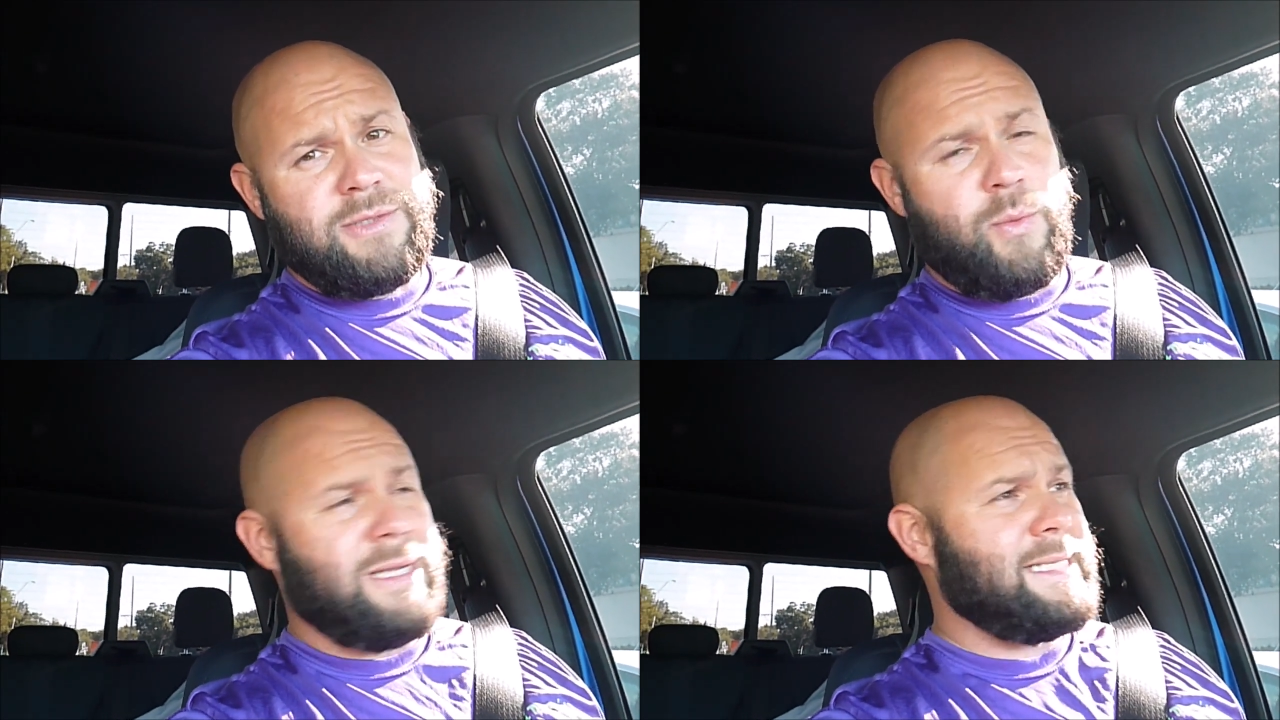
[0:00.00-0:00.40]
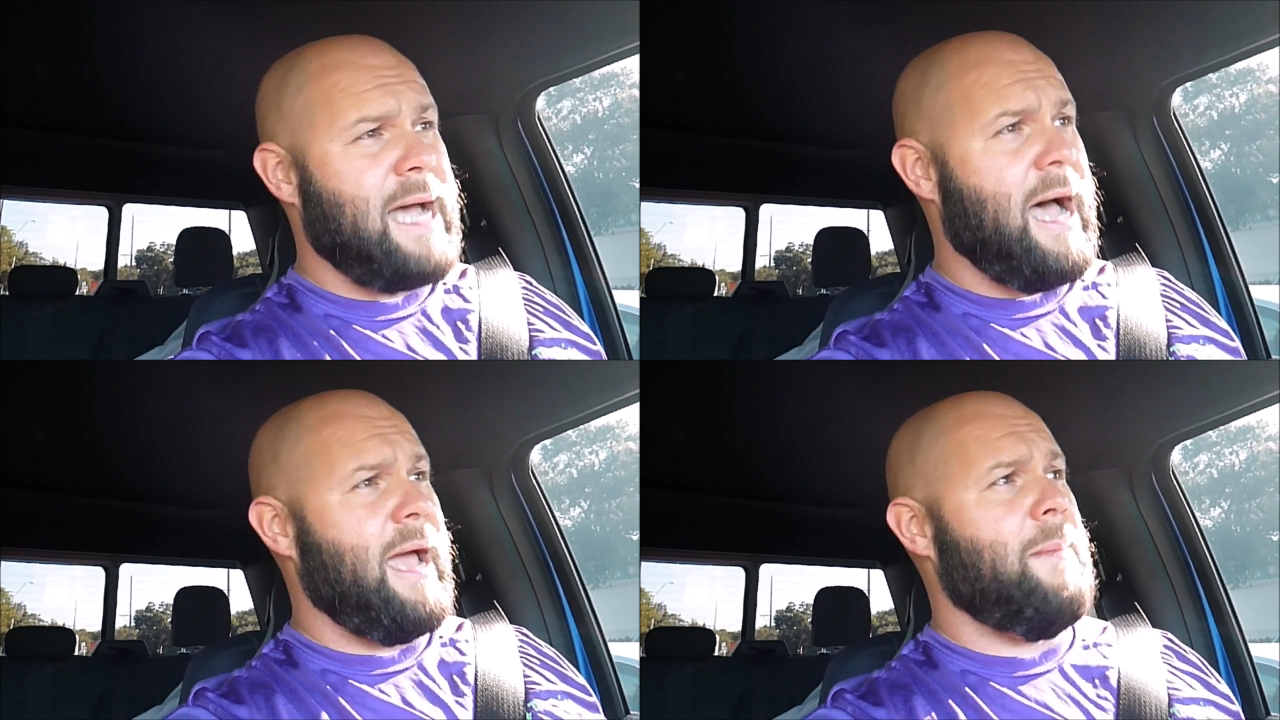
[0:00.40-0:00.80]
with
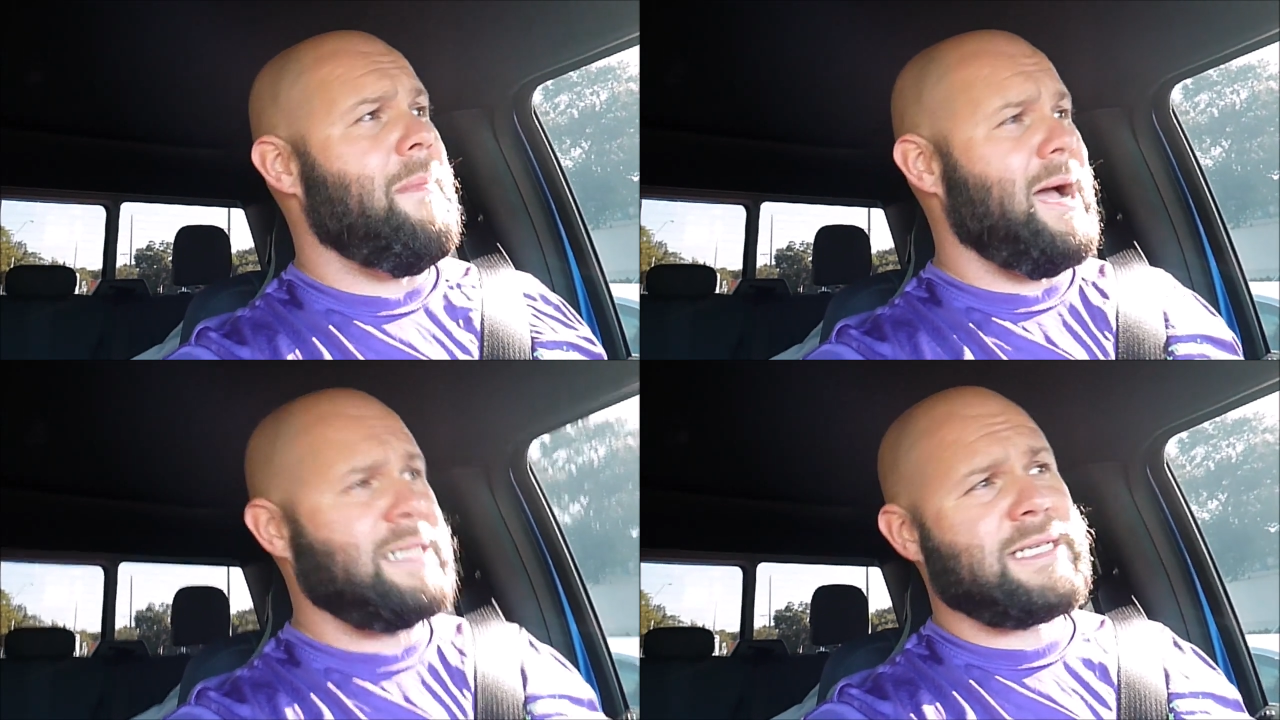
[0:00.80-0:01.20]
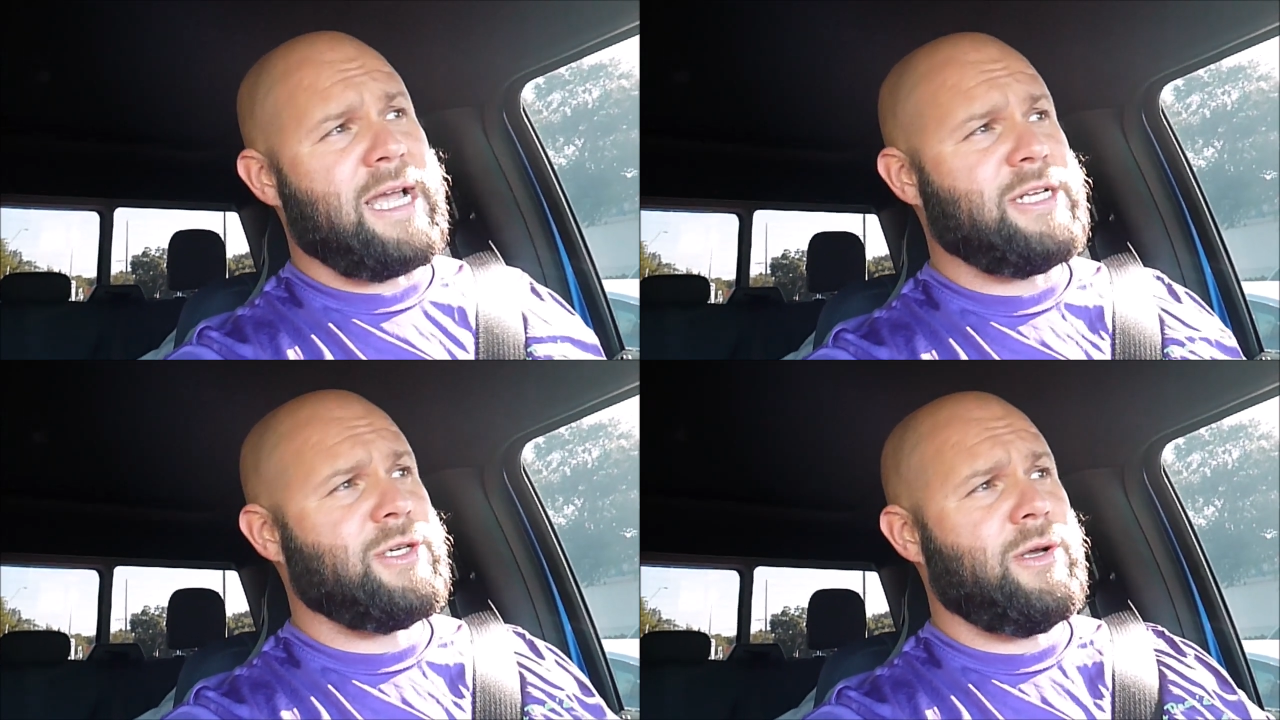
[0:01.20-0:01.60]
time, my
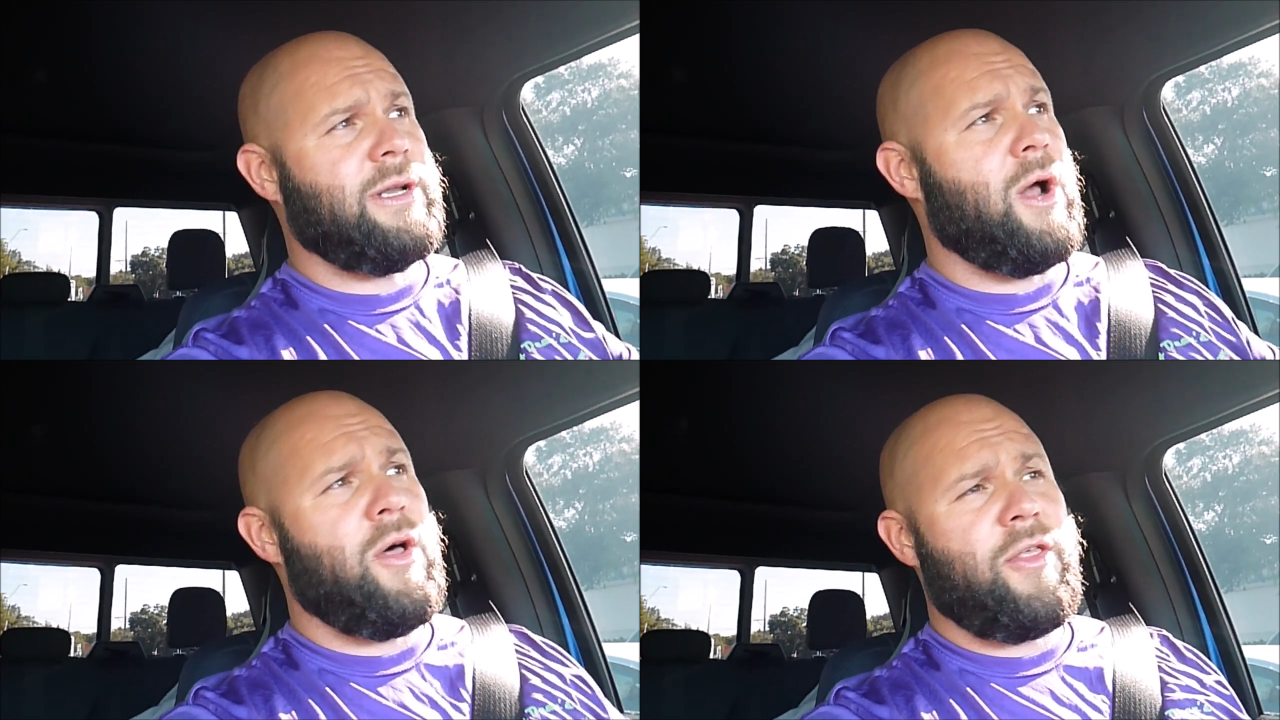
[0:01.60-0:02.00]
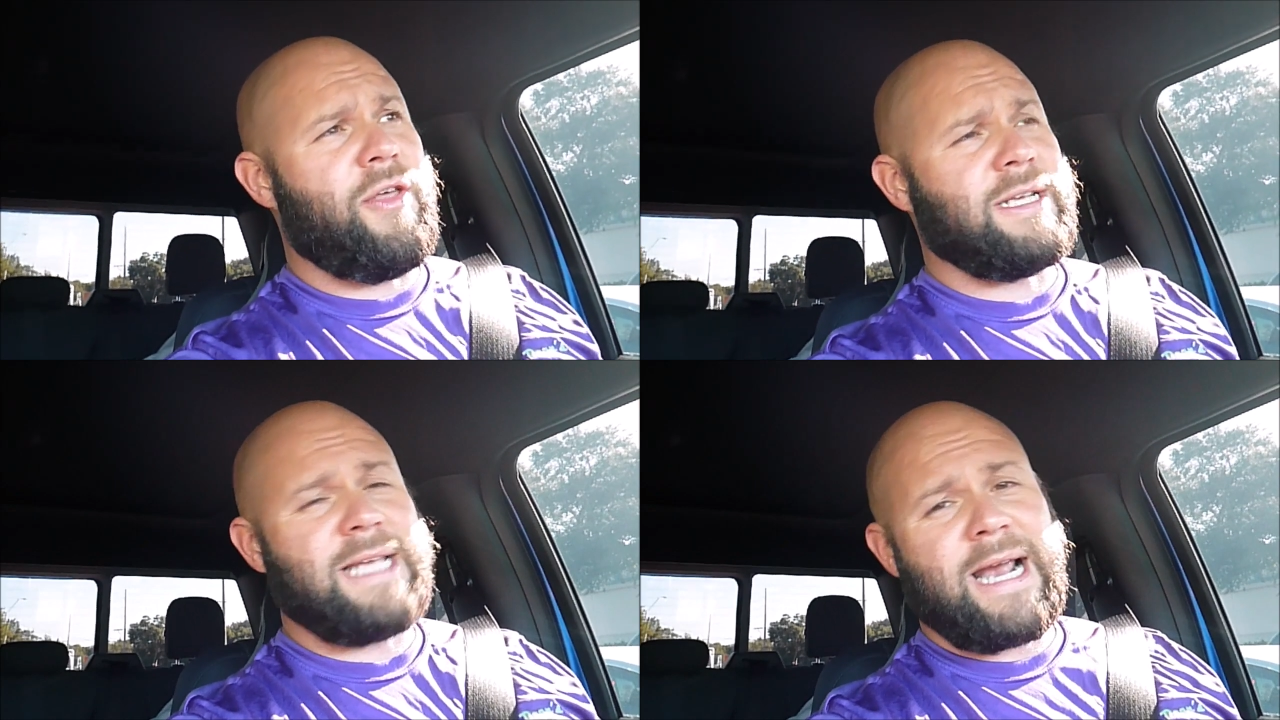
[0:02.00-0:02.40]
schedule, and all the
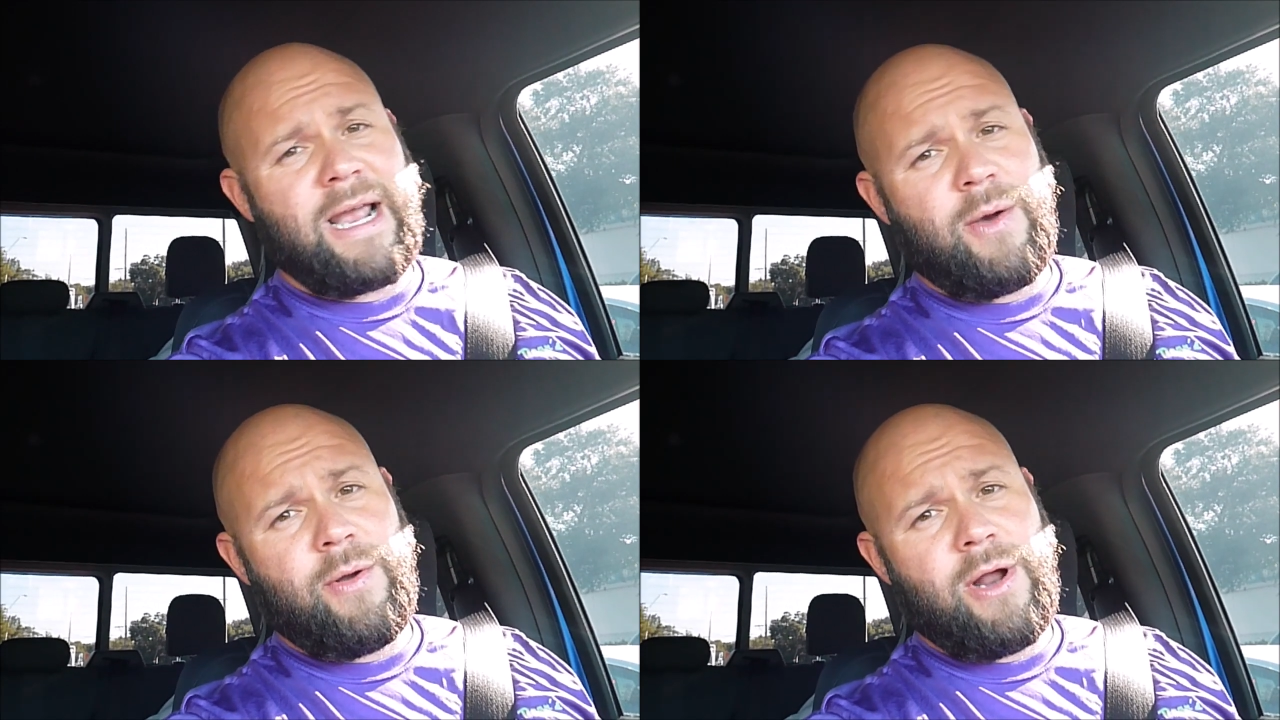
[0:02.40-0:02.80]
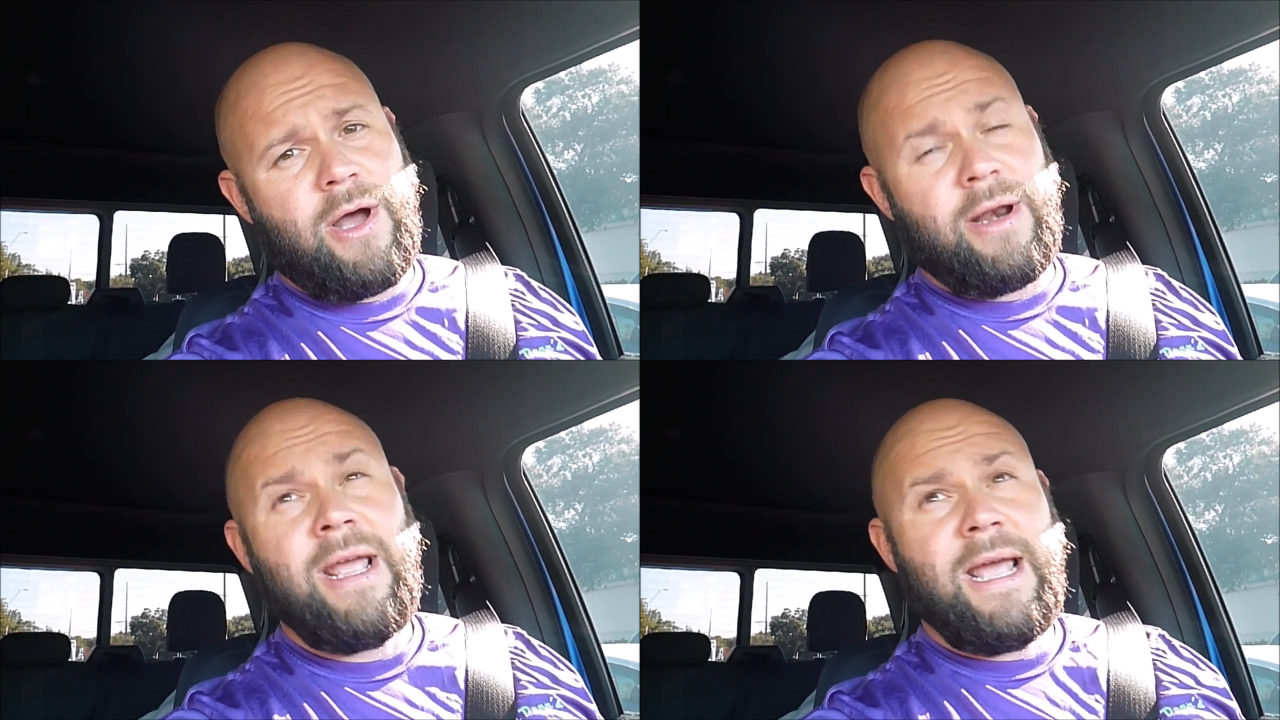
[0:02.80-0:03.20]
things I got going
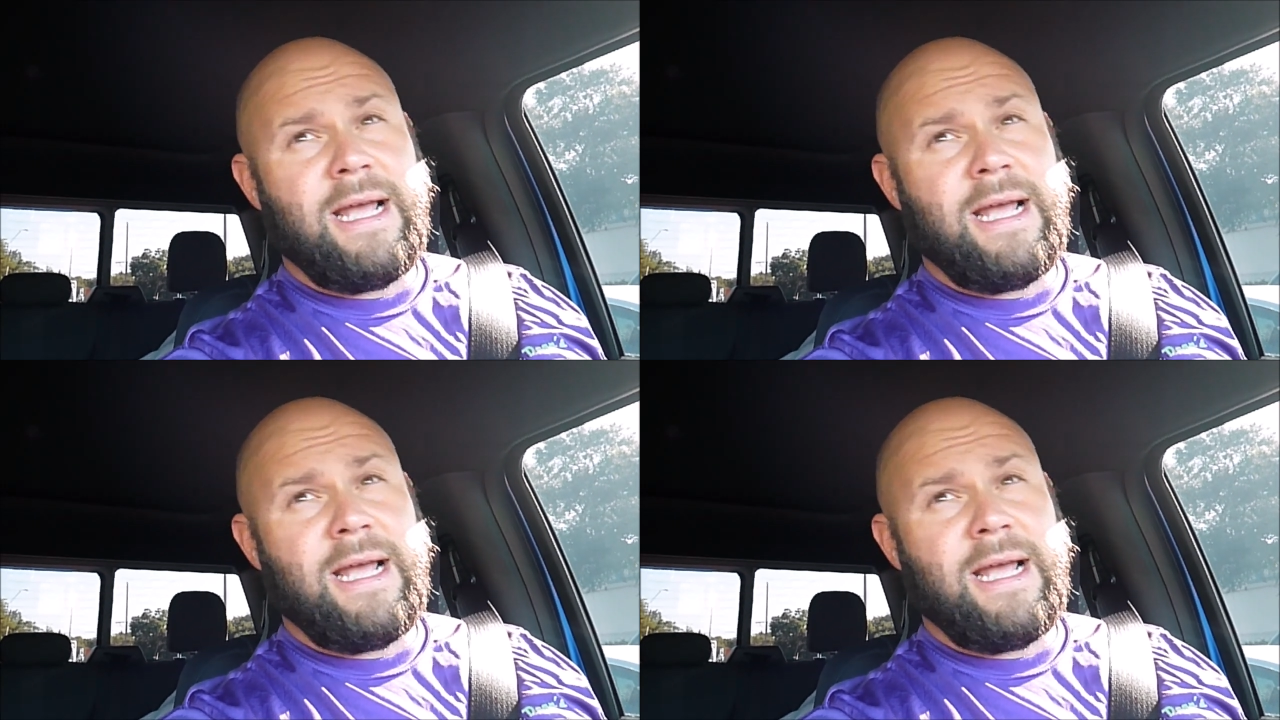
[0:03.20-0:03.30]
on,